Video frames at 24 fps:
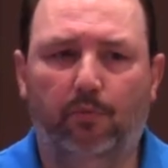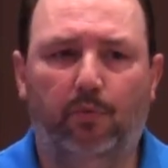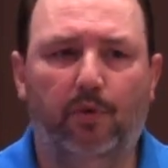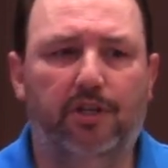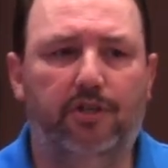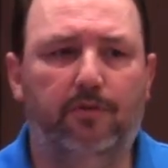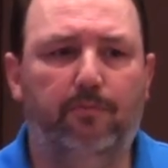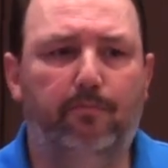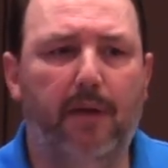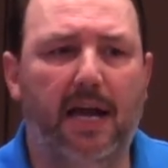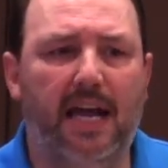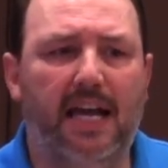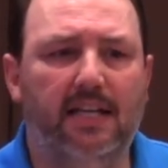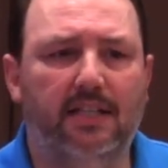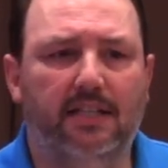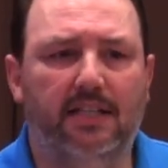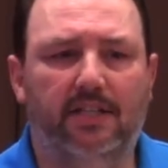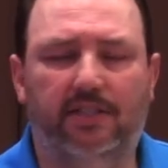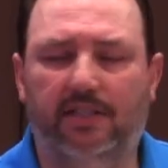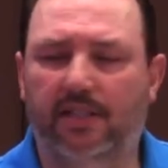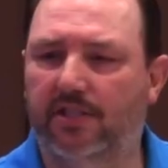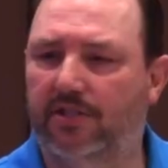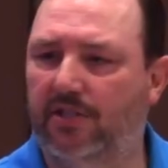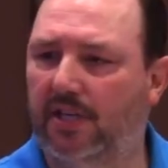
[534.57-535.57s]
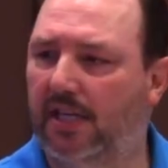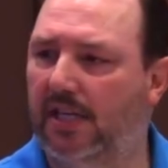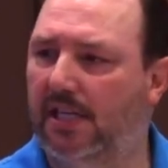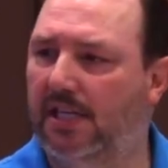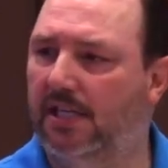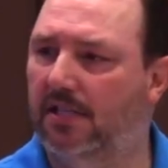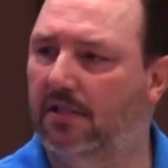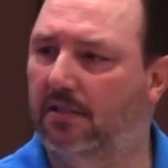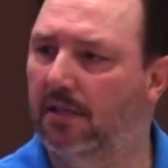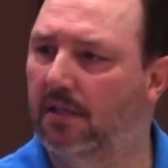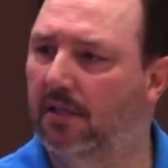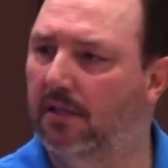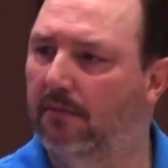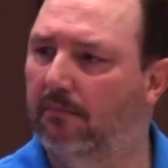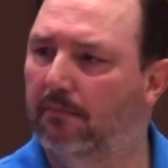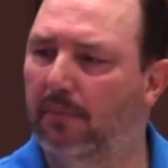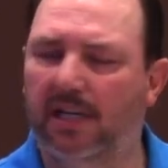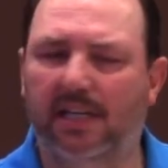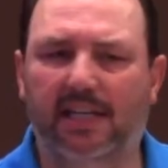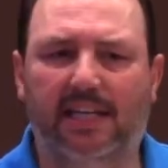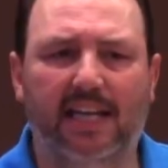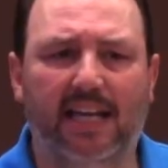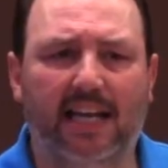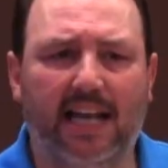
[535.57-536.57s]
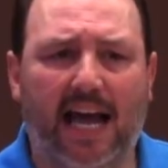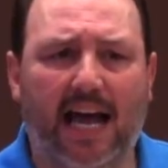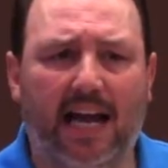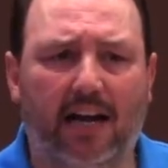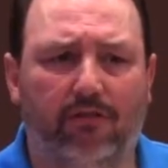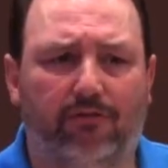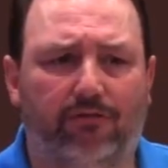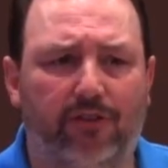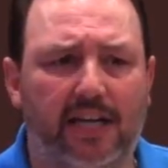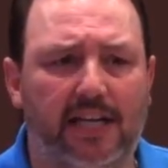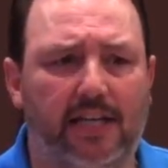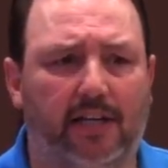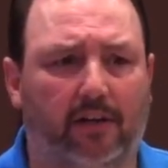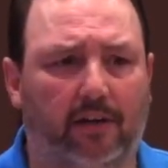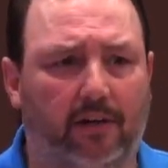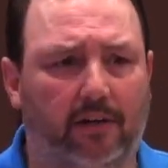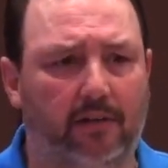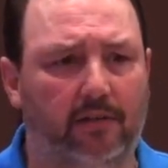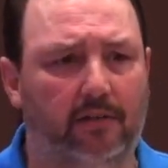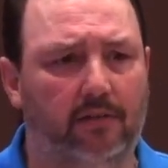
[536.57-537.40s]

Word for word: Respect this disease, but get out of fear.